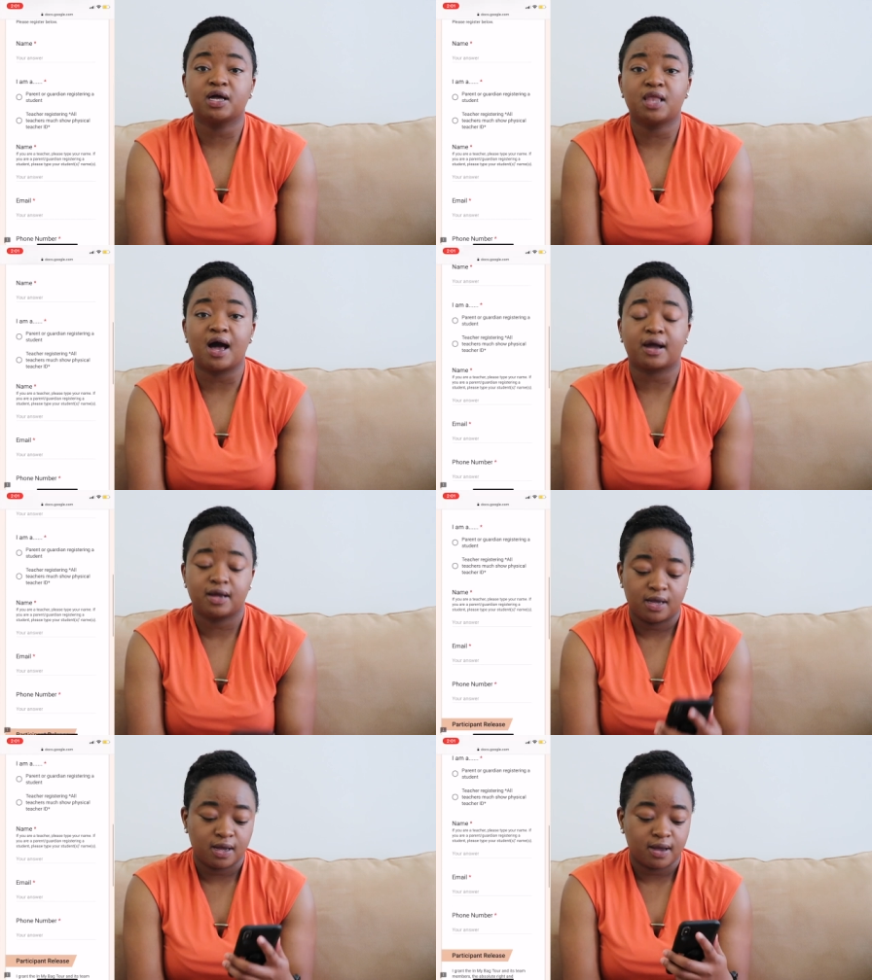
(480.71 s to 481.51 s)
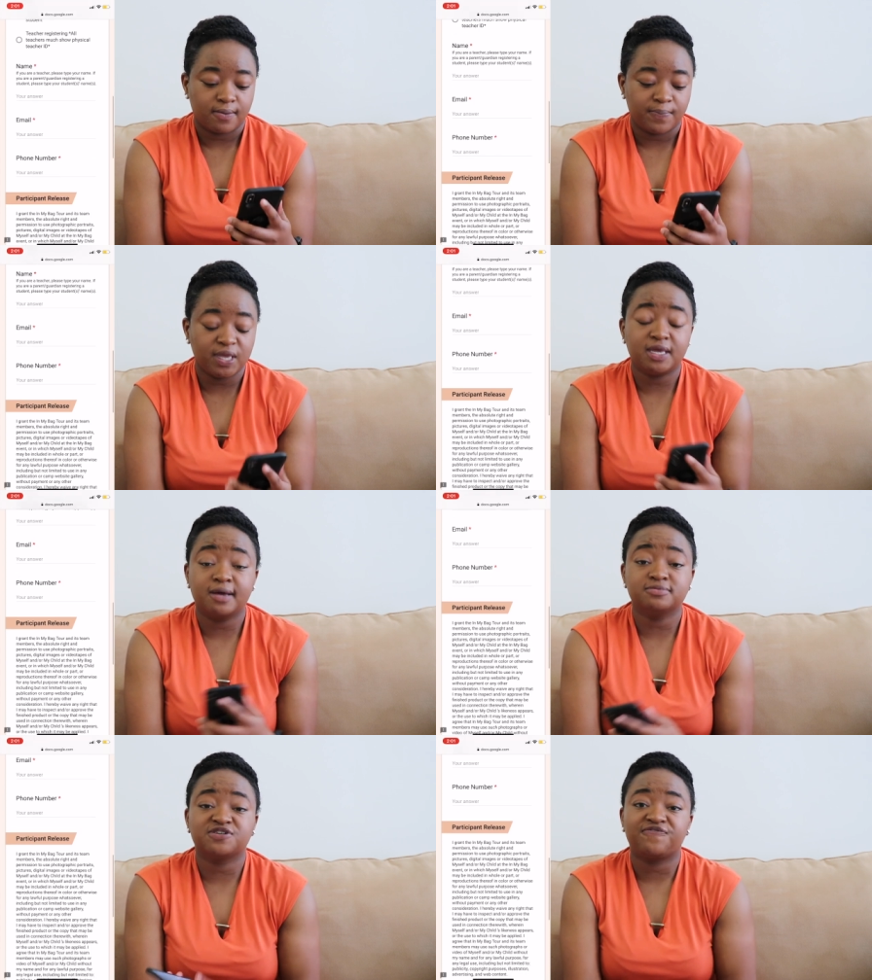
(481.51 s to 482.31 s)
o'clock
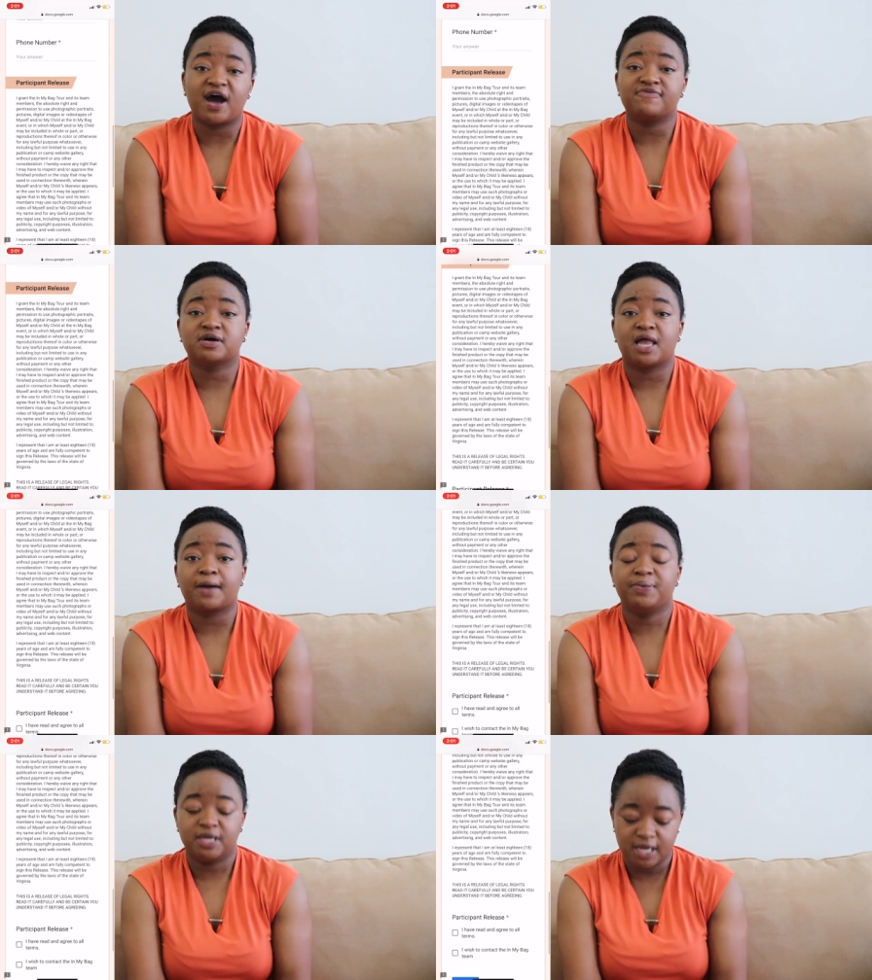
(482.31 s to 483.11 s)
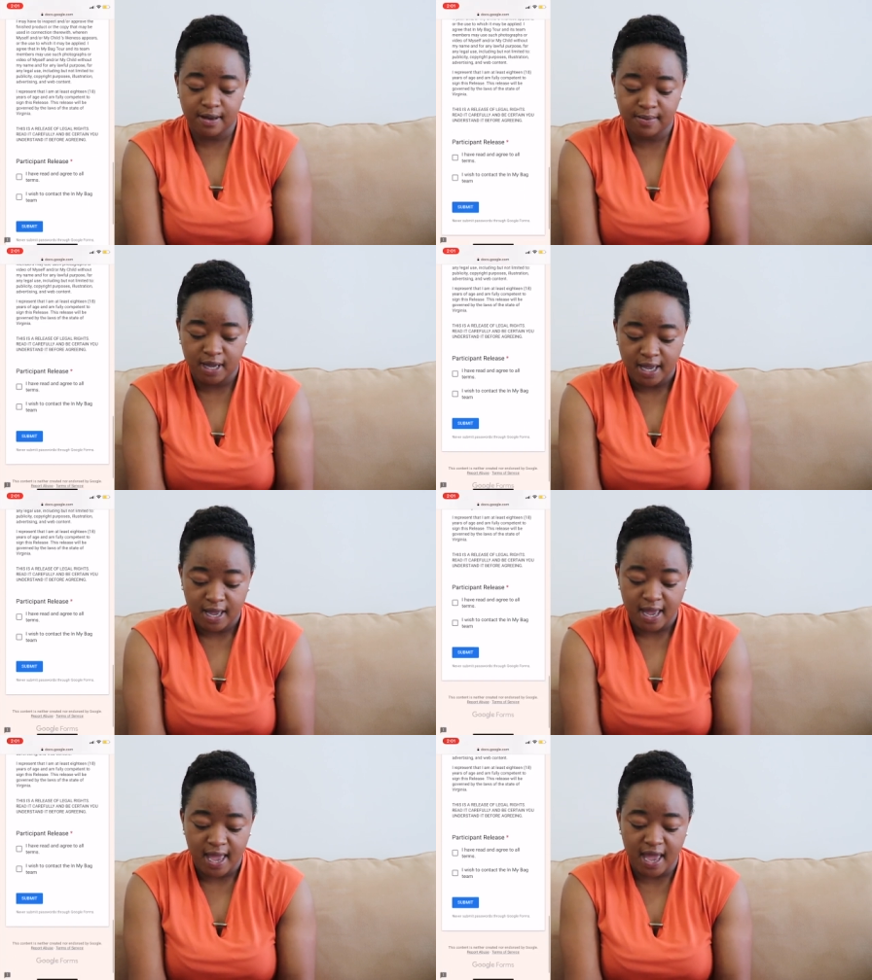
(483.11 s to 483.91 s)
p.m. to 5 o'clock p.m.
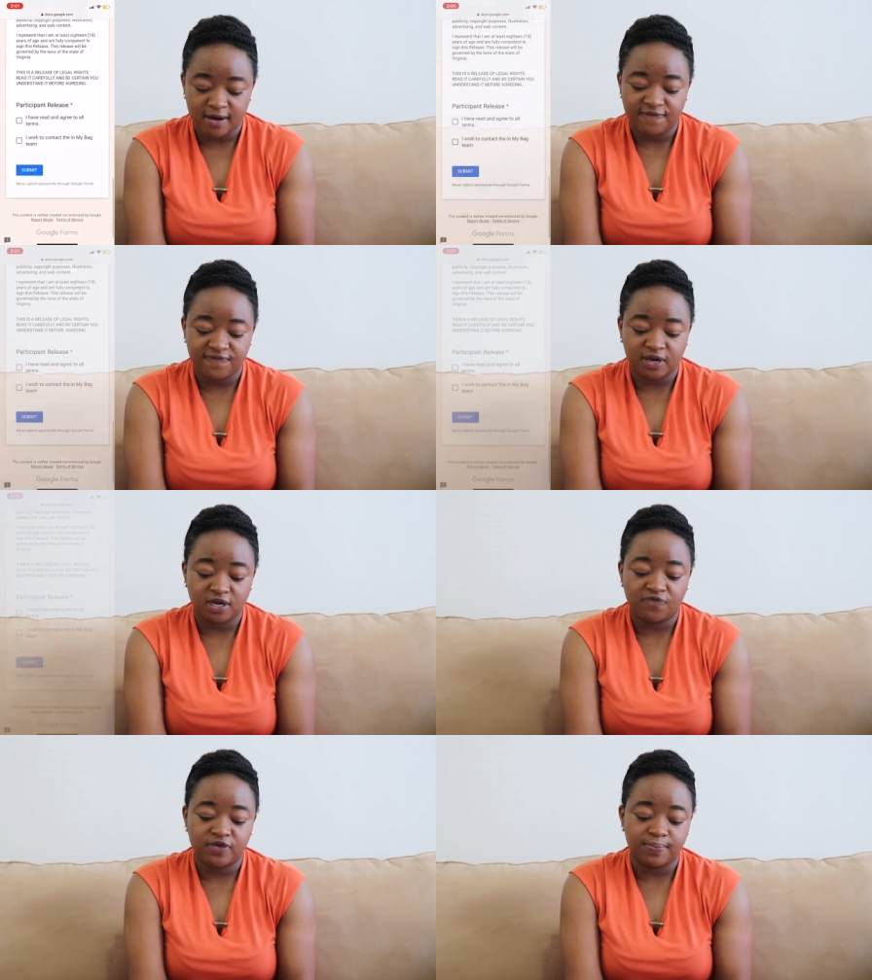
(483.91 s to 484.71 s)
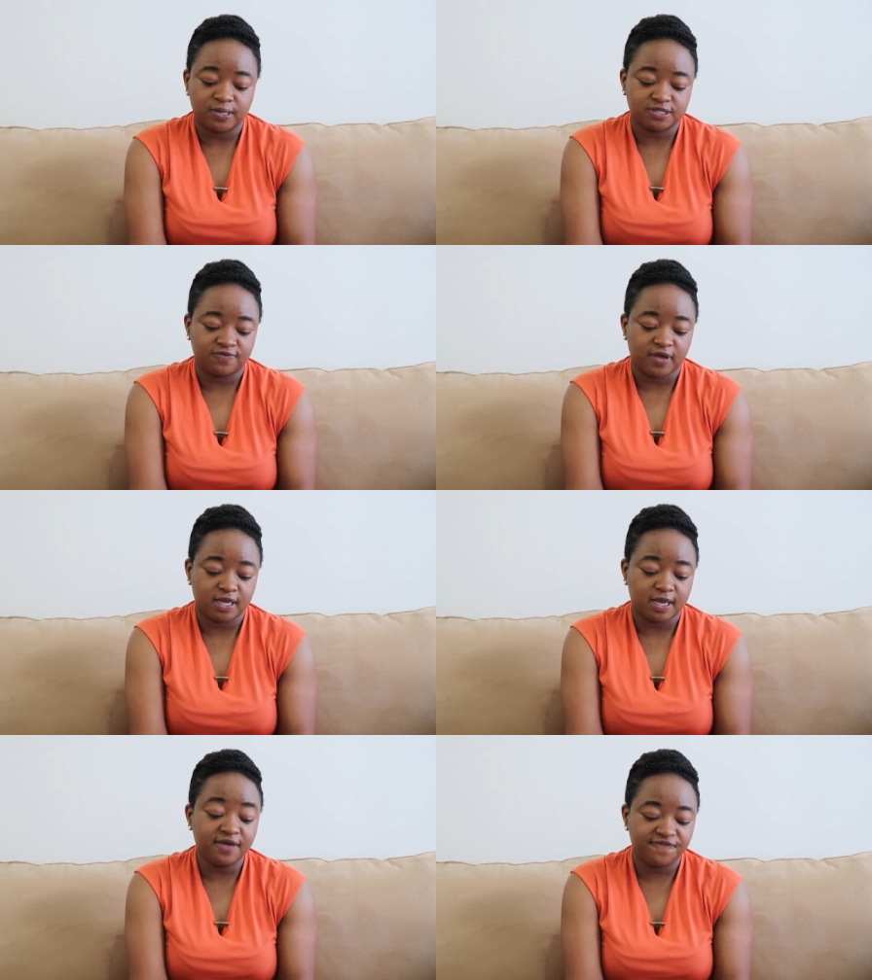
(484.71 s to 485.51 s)
at Philadelphia,
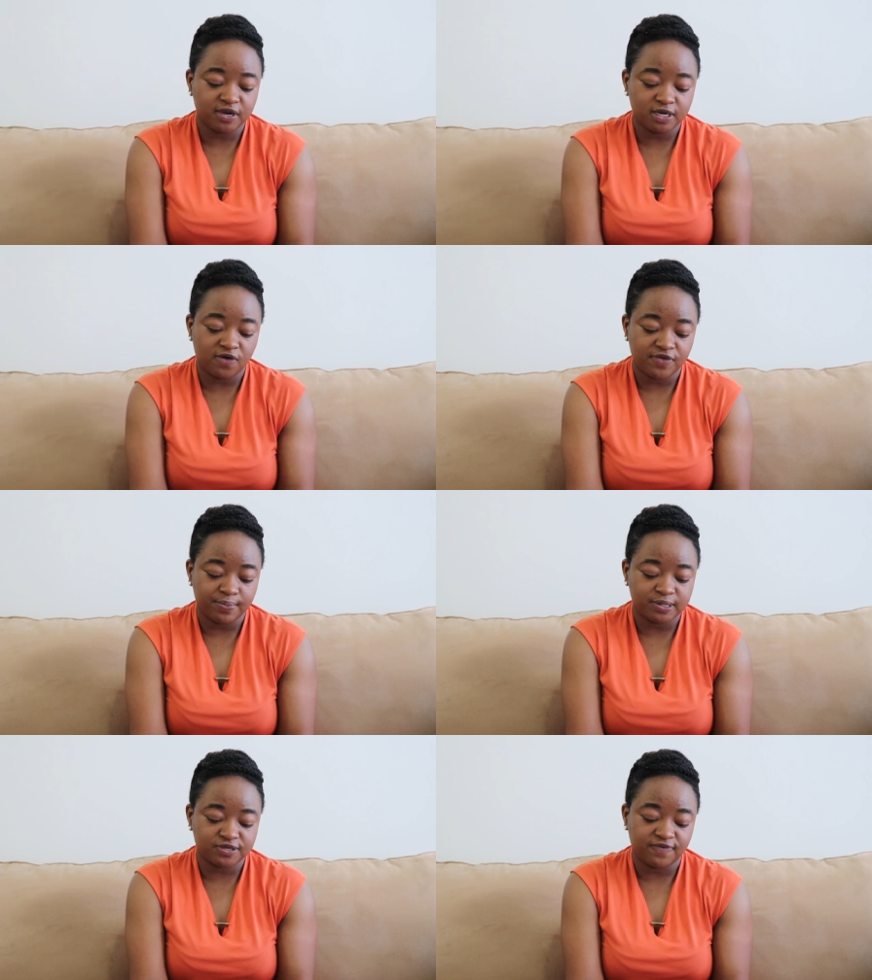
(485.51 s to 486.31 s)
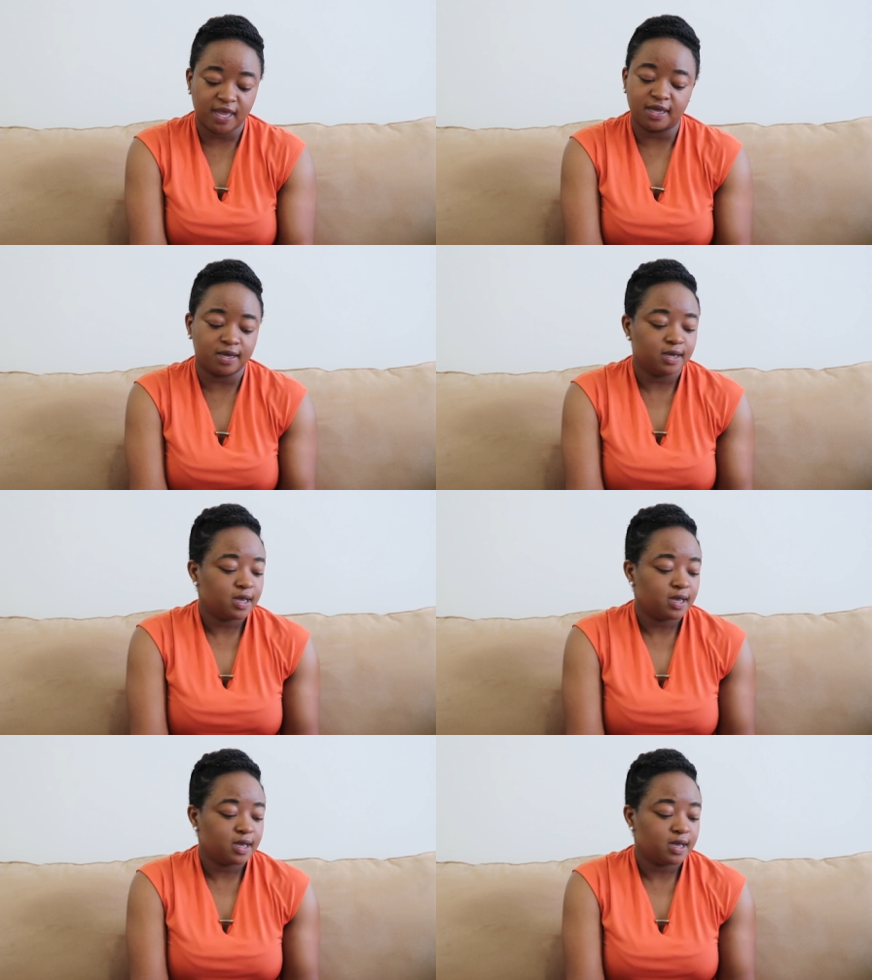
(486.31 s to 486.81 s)
Pennsylvania, in Philadelphia, Pennsylvania.